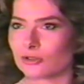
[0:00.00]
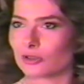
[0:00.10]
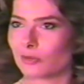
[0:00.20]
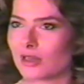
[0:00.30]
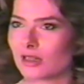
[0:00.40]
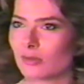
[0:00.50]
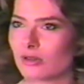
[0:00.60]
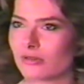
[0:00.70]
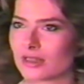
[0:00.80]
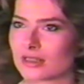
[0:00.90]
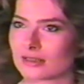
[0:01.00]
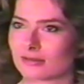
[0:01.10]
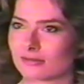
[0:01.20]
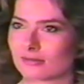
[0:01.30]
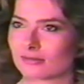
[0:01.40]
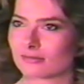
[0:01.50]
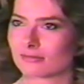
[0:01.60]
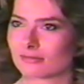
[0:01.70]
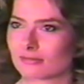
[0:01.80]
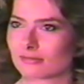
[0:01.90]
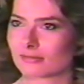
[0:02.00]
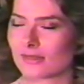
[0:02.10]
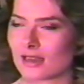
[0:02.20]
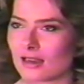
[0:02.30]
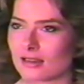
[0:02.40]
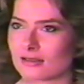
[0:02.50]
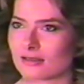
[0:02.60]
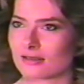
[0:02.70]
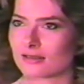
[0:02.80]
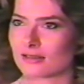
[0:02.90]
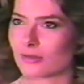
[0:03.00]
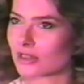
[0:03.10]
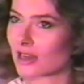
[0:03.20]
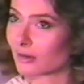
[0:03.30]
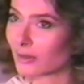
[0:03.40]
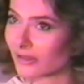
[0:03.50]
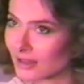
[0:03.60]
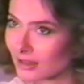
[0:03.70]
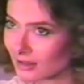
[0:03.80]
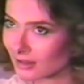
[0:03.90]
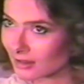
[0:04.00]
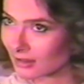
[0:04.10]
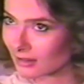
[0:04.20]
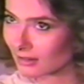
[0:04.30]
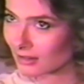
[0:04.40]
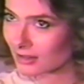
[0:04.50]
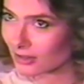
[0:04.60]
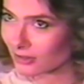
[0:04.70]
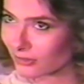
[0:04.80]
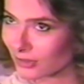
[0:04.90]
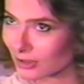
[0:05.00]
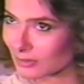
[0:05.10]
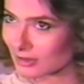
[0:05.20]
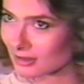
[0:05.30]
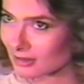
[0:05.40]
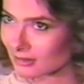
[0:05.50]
you should be in the movies. And he was talking about the adult films,